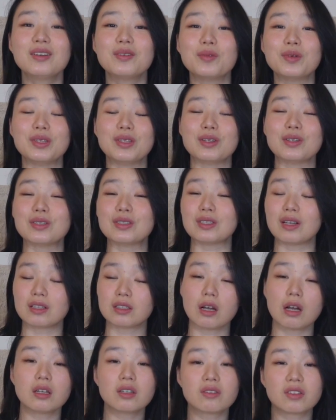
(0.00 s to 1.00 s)
When there's a
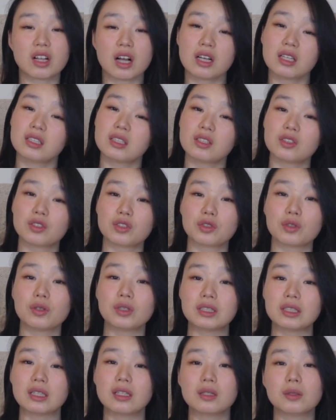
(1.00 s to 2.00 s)
ton of clients in the store,
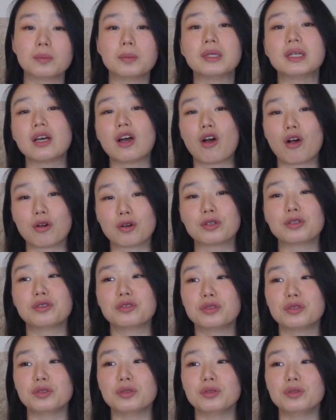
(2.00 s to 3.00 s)
it's a little bit harder
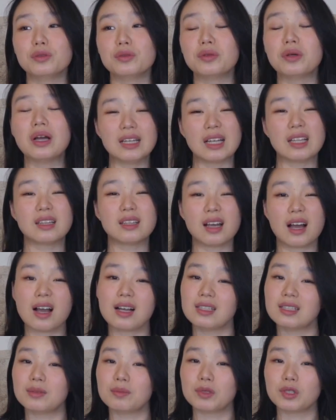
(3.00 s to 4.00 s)
to get the
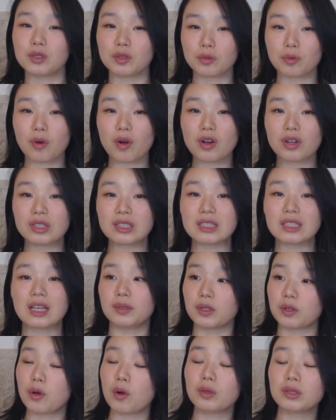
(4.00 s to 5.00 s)
items you want.
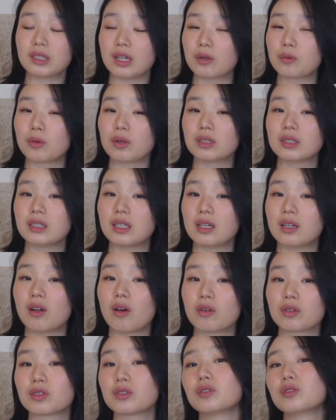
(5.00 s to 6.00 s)
The coat I wanted
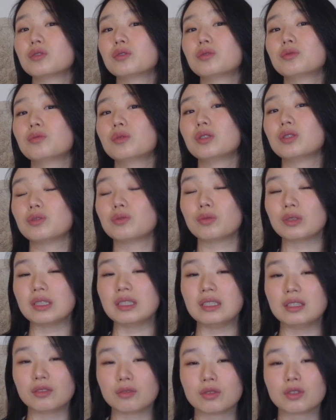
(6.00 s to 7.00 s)
also was really
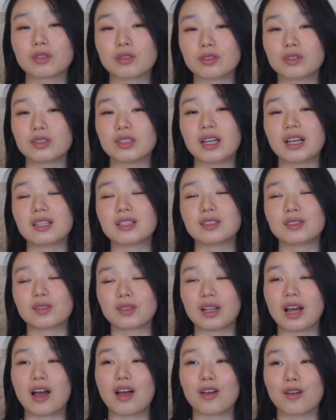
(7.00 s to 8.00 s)
difficult to get, so
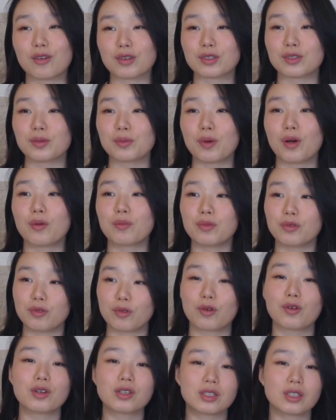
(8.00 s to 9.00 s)
that I also bought
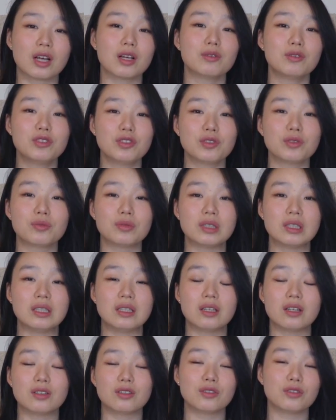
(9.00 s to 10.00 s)
before. So I was just really
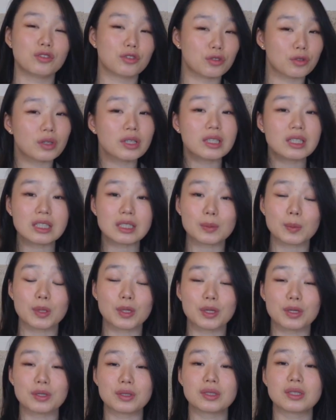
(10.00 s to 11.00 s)
there to enjoy the
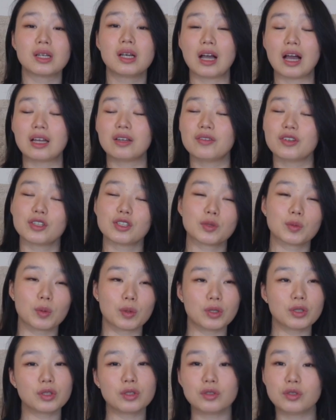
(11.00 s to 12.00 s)
experience, kind of
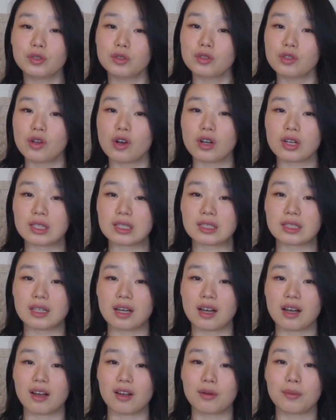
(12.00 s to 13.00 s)
explore the new looks
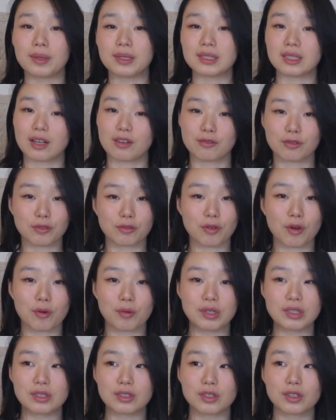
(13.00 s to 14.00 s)
that Hermes have for fall
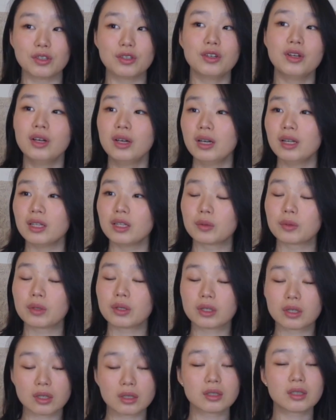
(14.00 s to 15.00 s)
winter. There
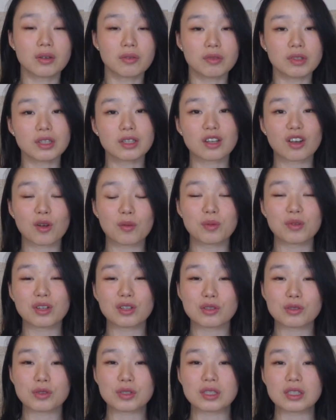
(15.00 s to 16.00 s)
were definitely a couple of
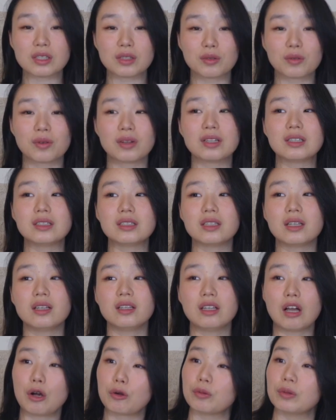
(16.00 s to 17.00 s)
interesting ones,
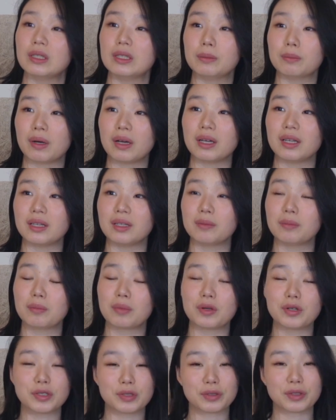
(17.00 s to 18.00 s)
not really my
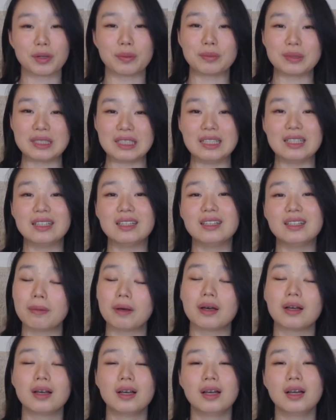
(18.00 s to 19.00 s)
personal cup of tea,
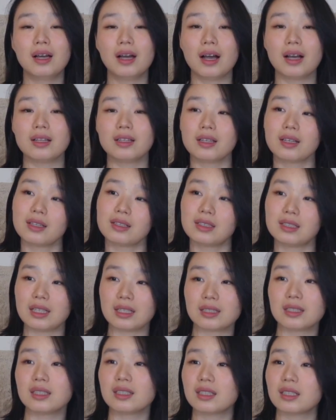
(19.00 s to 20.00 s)
but I think
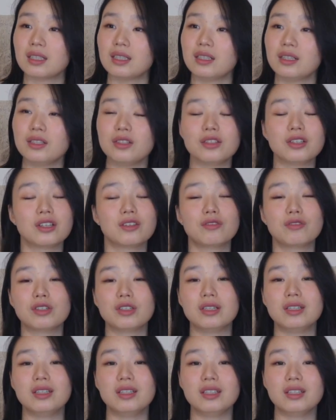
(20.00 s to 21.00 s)
aesthetically you can
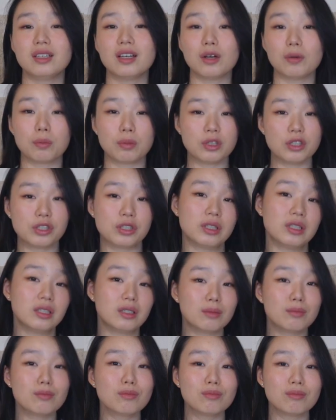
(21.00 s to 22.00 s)
really appreciate
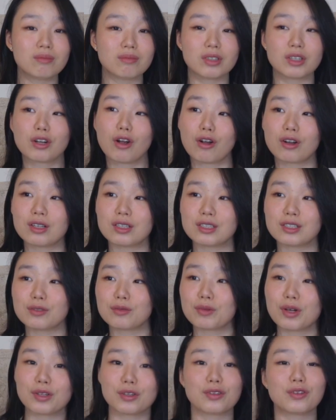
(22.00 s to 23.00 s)
them regardless of
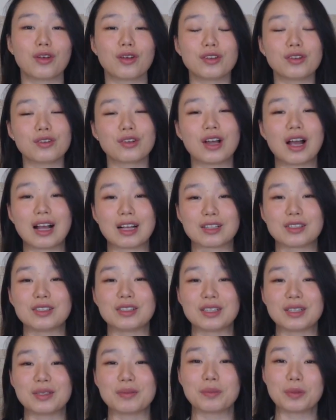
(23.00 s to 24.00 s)
whether or not you're actually
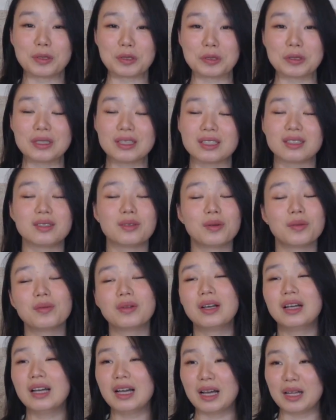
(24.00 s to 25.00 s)
going to purchase. So
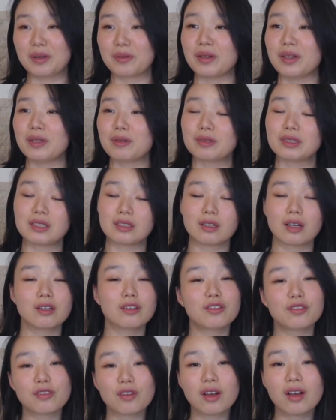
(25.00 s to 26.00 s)
anyway, it was a ton
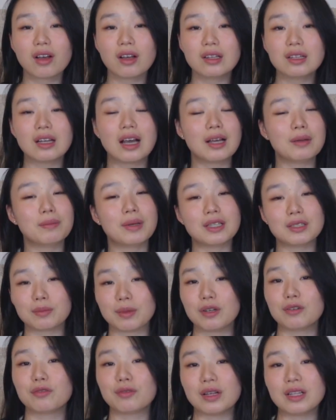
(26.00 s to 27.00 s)
of fun. I met
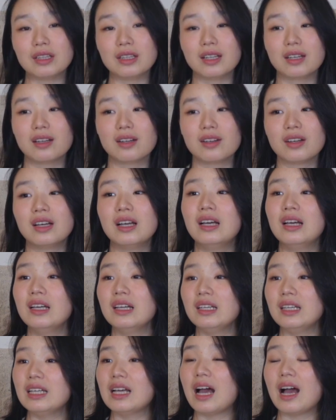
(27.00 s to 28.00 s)
my friend there.
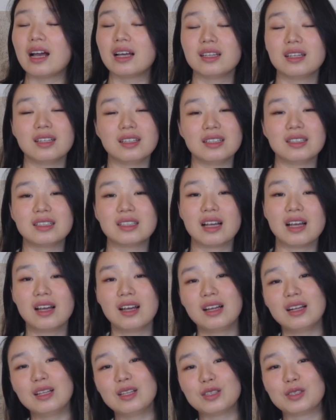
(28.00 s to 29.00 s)
He had his
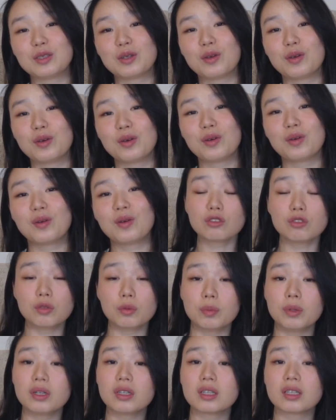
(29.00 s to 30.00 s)
little
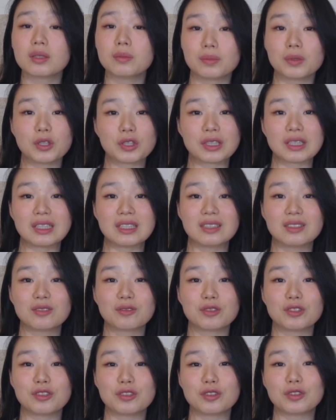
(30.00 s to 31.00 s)
Faubourg Birkin,
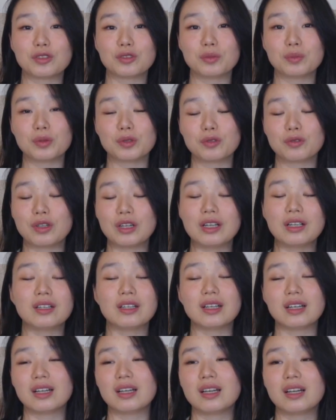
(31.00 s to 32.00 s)
which is super
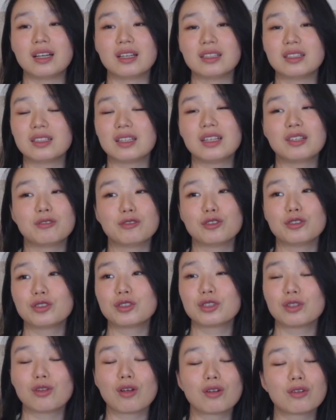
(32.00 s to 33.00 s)
rare, and it was just
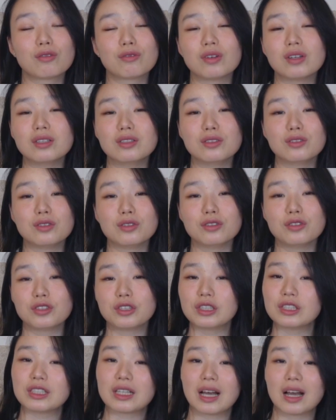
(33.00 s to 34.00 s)
a lot of fun to
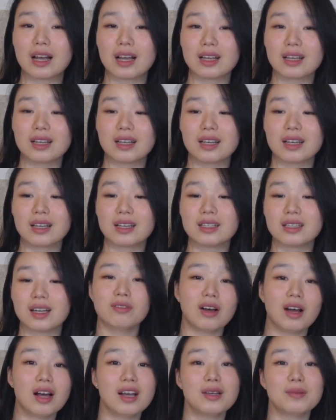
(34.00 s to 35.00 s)
chit chat and
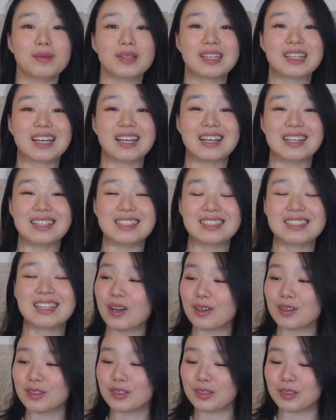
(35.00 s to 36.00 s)
vibe, I guess.
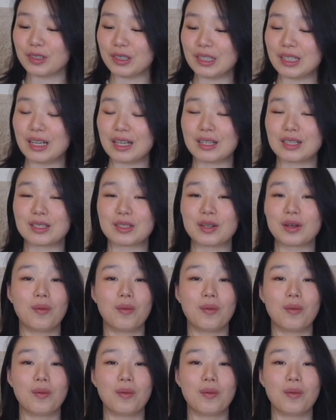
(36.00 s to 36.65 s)
I'll show you guys